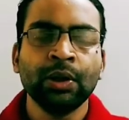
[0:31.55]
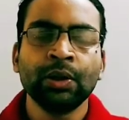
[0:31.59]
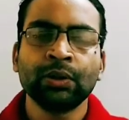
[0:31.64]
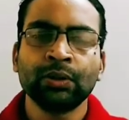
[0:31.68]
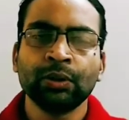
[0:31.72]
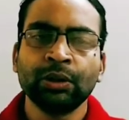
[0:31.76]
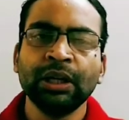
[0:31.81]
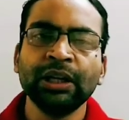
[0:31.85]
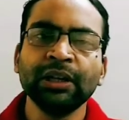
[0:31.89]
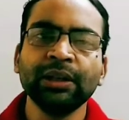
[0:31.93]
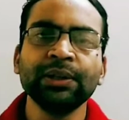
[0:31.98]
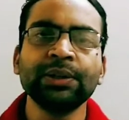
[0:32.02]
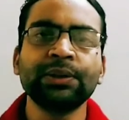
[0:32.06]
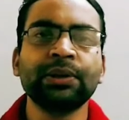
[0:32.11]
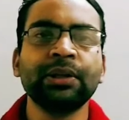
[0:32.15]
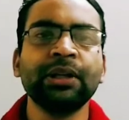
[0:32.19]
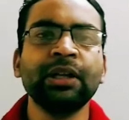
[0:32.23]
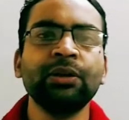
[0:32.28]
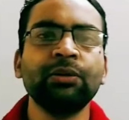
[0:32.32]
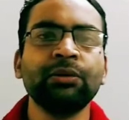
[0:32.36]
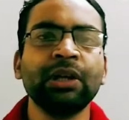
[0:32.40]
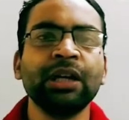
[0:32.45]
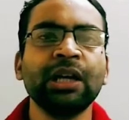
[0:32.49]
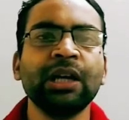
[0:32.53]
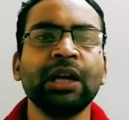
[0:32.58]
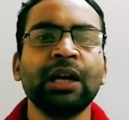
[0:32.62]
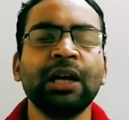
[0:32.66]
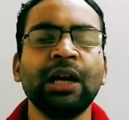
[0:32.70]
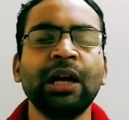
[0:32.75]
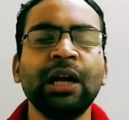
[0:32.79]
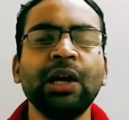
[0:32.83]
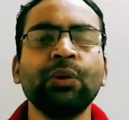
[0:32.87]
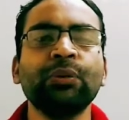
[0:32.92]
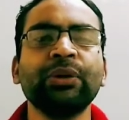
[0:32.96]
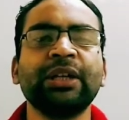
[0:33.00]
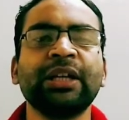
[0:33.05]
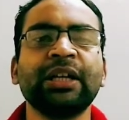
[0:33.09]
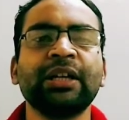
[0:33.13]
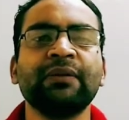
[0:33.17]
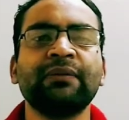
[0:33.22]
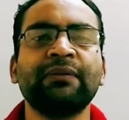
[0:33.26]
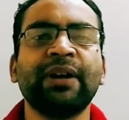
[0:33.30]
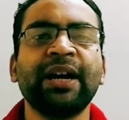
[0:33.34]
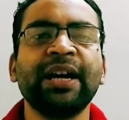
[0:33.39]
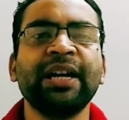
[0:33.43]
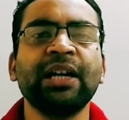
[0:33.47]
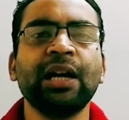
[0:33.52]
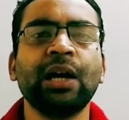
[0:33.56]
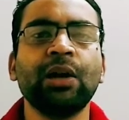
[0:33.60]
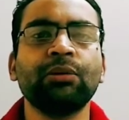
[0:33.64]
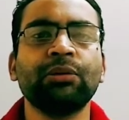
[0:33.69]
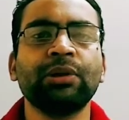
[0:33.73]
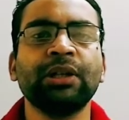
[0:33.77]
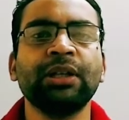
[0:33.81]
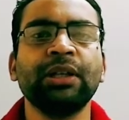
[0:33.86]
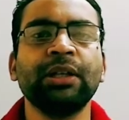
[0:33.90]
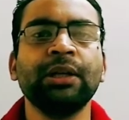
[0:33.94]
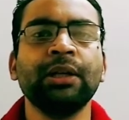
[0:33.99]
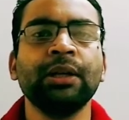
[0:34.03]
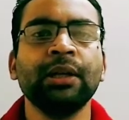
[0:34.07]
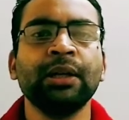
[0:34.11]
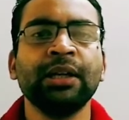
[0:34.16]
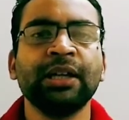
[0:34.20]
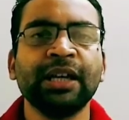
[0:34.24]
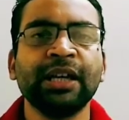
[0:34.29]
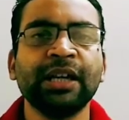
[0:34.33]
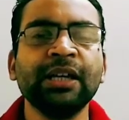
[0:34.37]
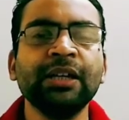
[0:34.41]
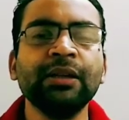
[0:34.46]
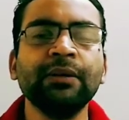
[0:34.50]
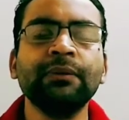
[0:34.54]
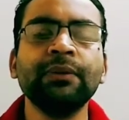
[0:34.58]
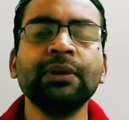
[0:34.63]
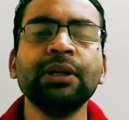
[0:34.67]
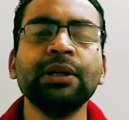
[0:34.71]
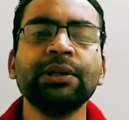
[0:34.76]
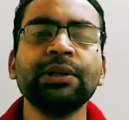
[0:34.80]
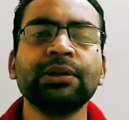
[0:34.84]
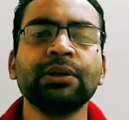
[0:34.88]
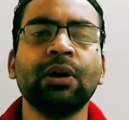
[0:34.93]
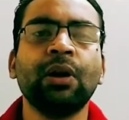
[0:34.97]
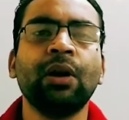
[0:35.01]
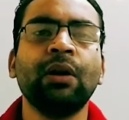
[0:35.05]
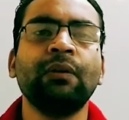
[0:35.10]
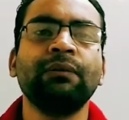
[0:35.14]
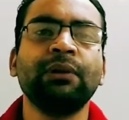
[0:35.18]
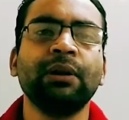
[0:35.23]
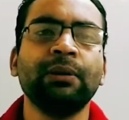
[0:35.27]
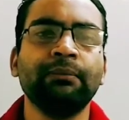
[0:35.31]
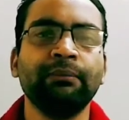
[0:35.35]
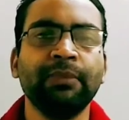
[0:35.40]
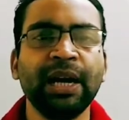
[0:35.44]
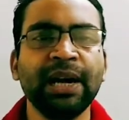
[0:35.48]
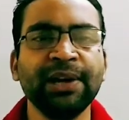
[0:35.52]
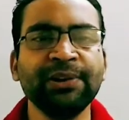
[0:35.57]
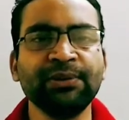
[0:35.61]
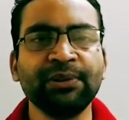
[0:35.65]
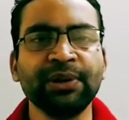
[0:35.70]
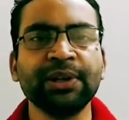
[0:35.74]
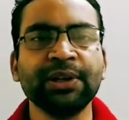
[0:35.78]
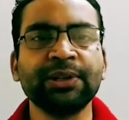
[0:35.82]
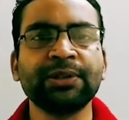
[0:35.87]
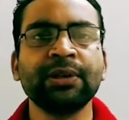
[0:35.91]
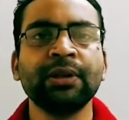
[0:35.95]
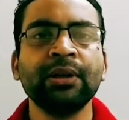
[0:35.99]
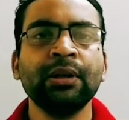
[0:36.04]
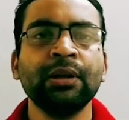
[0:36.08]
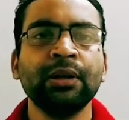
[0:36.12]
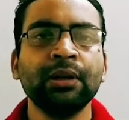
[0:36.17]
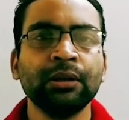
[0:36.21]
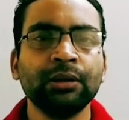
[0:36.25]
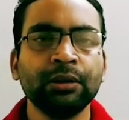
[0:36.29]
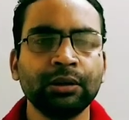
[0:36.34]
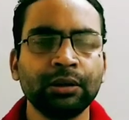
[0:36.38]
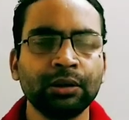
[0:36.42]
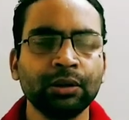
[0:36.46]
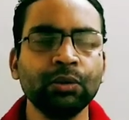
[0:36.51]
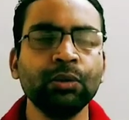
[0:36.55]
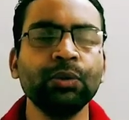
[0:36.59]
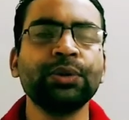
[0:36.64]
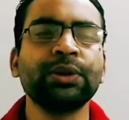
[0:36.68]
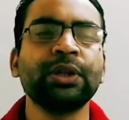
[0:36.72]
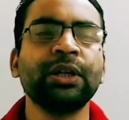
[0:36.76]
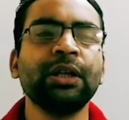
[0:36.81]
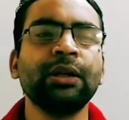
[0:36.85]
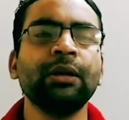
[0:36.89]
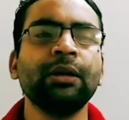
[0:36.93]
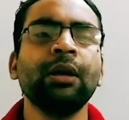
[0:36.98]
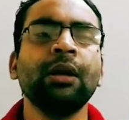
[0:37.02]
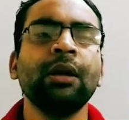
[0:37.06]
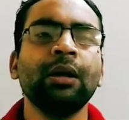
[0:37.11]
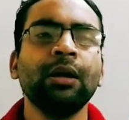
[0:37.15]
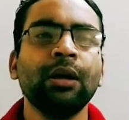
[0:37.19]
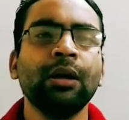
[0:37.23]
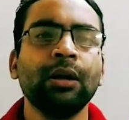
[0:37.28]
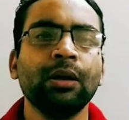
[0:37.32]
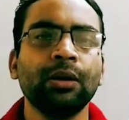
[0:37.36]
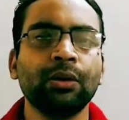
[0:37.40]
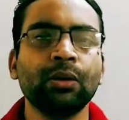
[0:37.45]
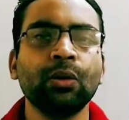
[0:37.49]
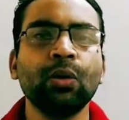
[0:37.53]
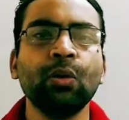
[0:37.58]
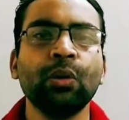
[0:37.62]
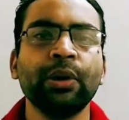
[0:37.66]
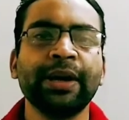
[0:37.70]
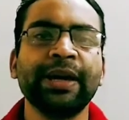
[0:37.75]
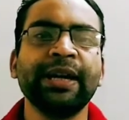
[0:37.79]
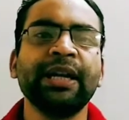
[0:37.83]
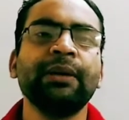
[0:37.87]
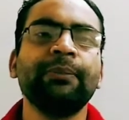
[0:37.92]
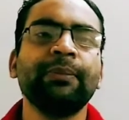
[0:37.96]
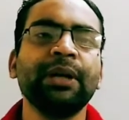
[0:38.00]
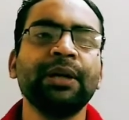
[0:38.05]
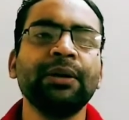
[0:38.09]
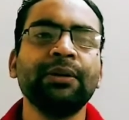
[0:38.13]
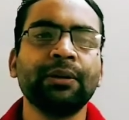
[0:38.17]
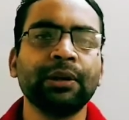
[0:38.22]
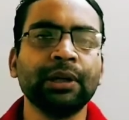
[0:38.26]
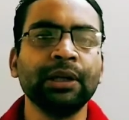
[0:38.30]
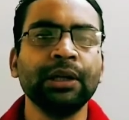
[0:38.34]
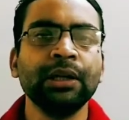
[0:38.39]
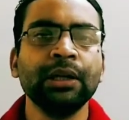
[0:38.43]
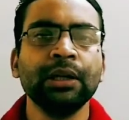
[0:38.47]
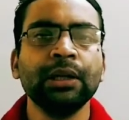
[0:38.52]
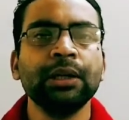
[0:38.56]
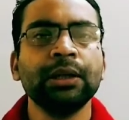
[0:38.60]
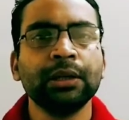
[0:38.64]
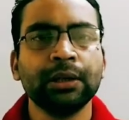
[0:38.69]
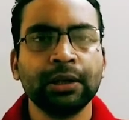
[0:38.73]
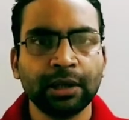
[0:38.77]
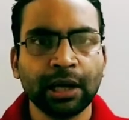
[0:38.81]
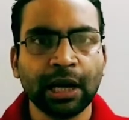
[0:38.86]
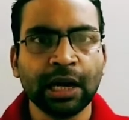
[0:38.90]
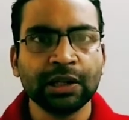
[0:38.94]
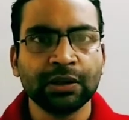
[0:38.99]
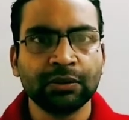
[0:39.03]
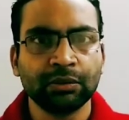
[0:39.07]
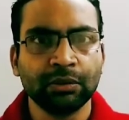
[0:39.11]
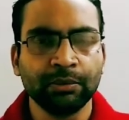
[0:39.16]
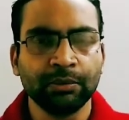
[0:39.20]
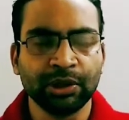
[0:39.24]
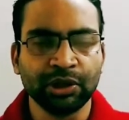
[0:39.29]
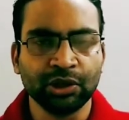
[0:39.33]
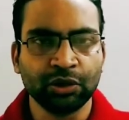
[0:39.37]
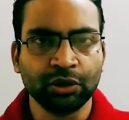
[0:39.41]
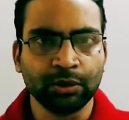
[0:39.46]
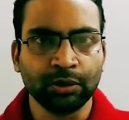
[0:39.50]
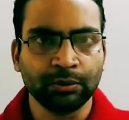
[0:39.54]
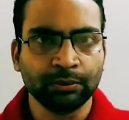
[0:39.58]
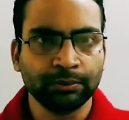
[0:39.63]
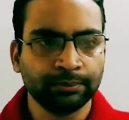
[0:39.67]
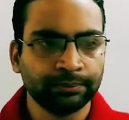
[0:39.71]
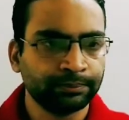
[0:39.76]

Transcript: So let us see today how we can find out the inverse of a matrix using row elementary transformation.